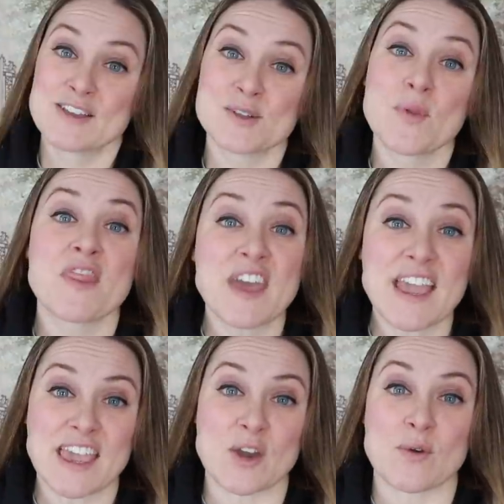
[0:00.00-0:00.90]
So
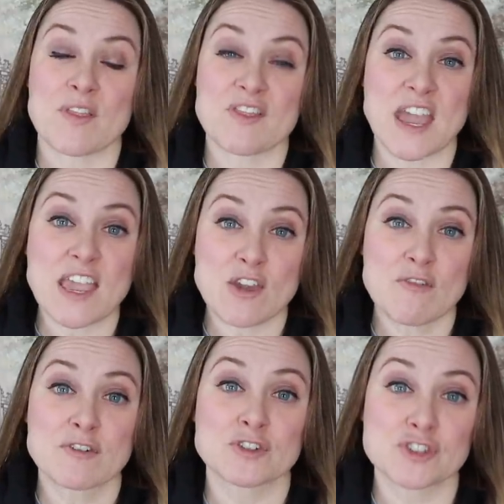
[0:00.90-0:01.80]
thank you. Thank you
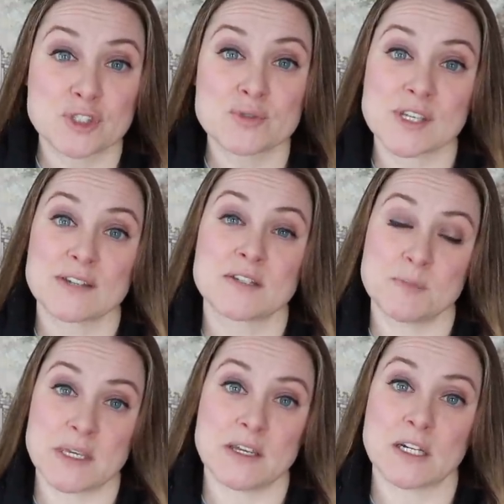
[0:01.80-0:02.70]
for choosing to
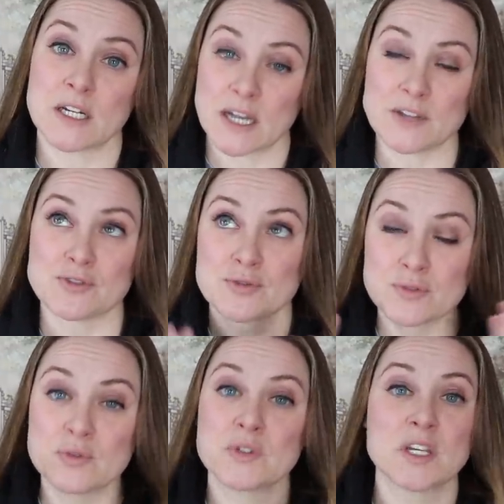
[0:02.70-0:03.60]
be here. I
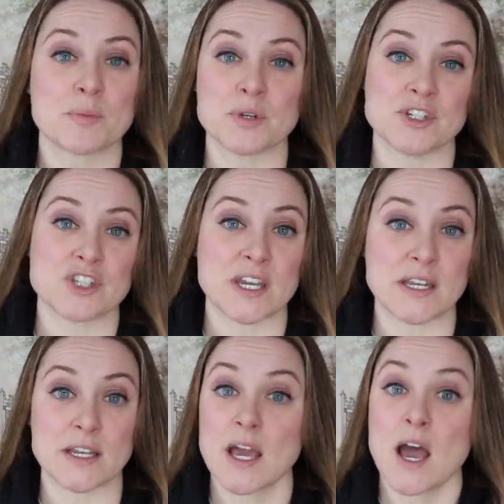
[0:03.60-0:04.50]
truly appreciate
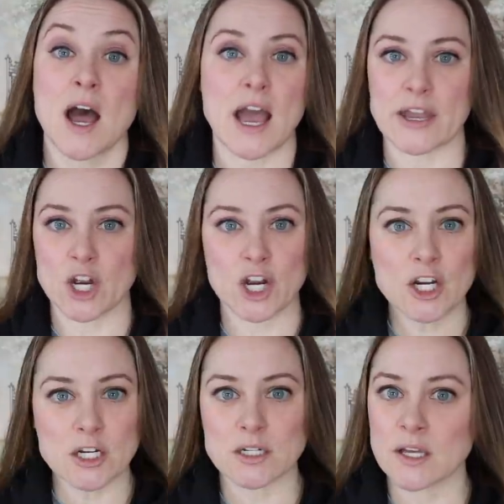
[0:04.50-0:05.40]
it. I
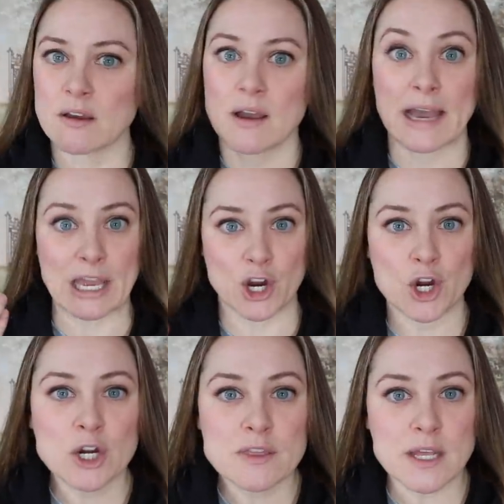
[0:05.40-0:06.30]
heard, I
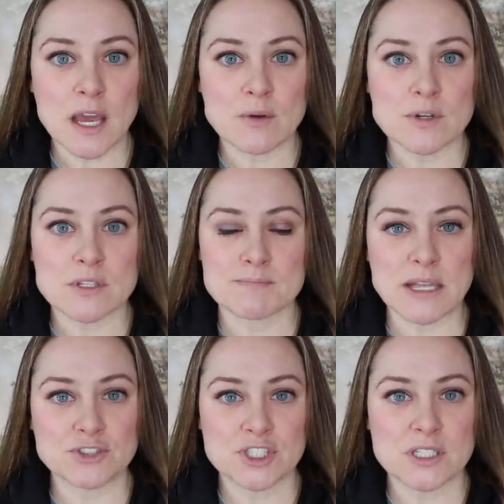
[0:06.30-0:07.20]
heard that I was
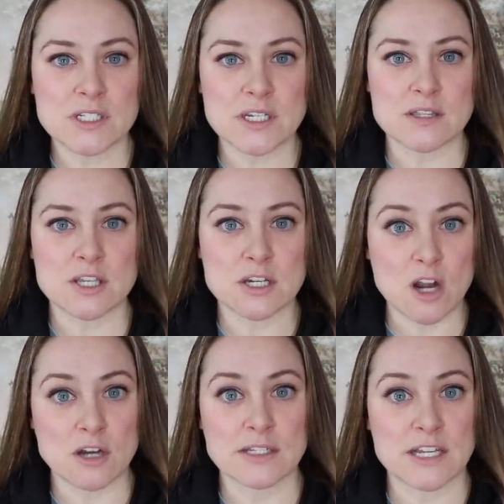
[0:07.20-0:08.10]
mentioned in the
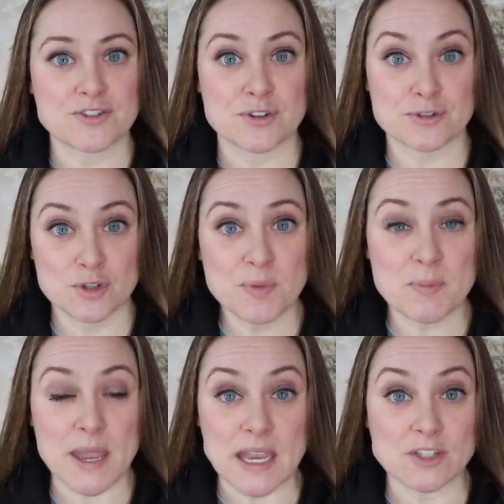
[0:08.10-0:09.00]
Garden Answer
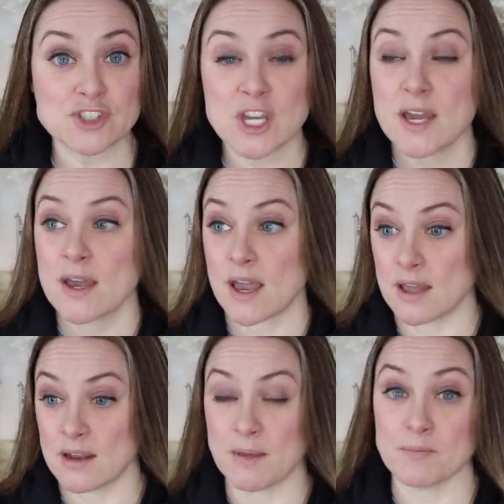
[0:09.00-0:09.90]
groupie page
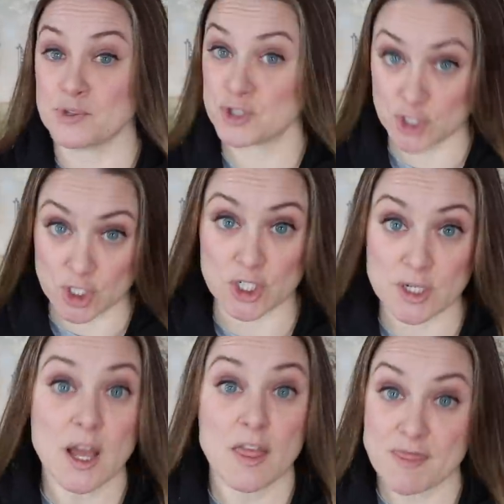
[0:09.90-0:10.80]
and I'm
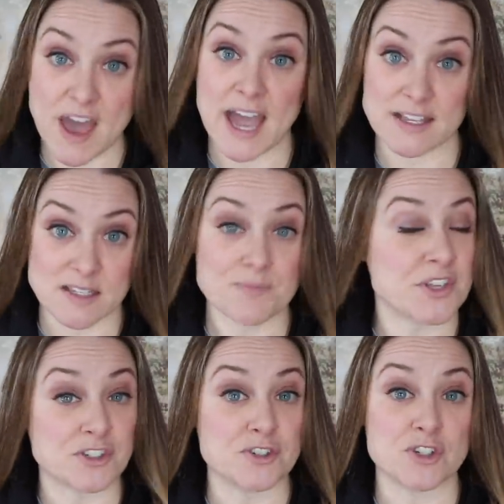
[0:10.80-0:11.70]
sure that had
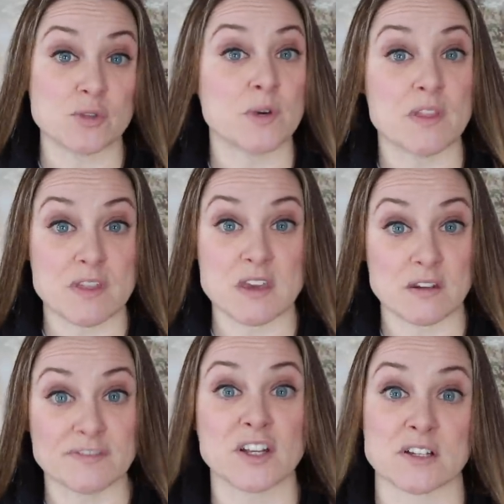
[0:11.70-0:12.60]
something to do with the
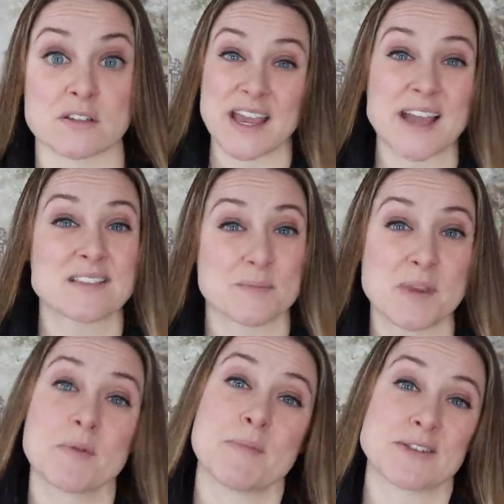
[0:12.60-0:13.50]
influx. I had some
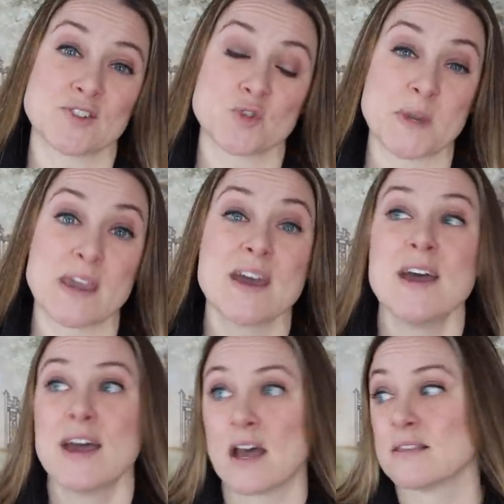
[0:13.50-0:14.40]
people message me
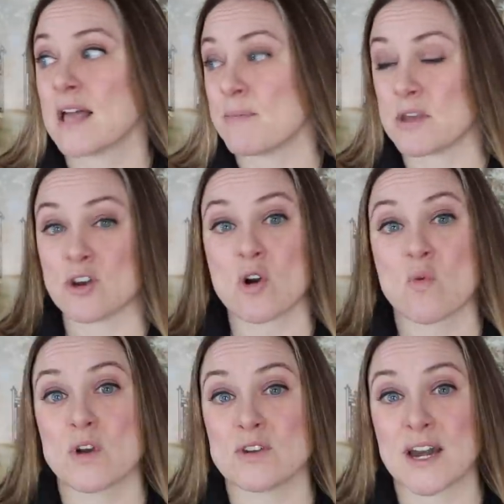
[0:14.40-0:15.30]
and let me know
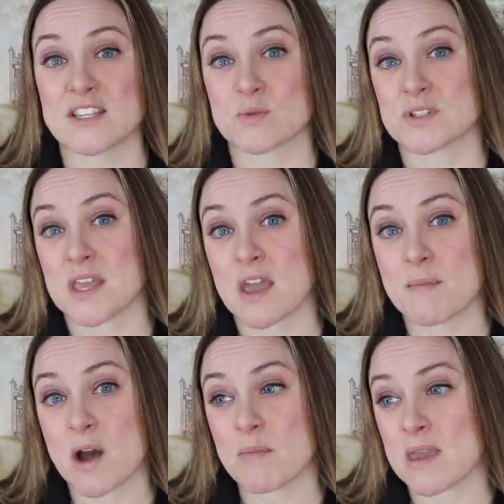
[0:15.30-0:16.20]
what you guys were saying
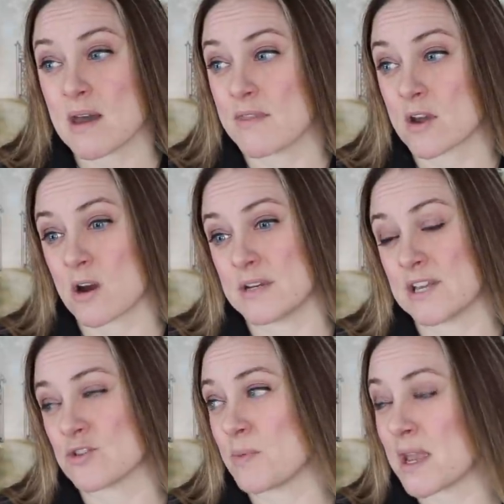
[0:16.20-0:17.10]
about me on the garden
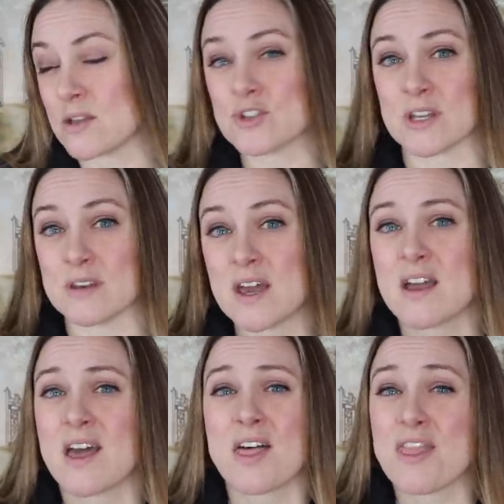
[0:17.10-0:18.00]
answer page and
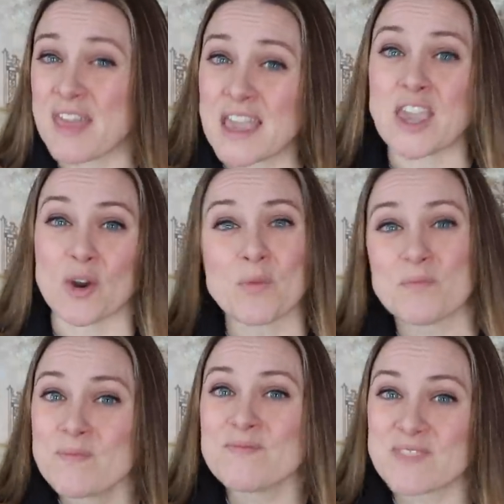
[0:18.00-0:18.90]
thank you.
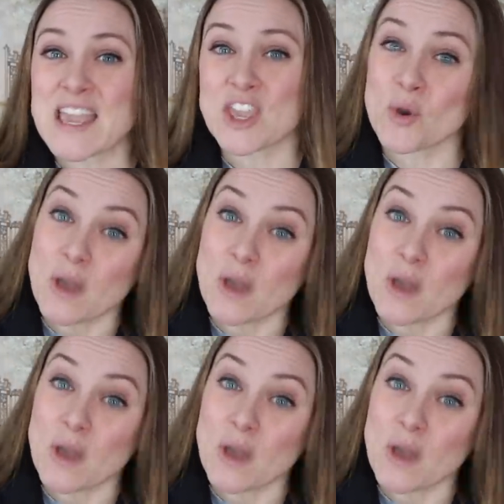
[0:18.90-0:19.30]
Thank you.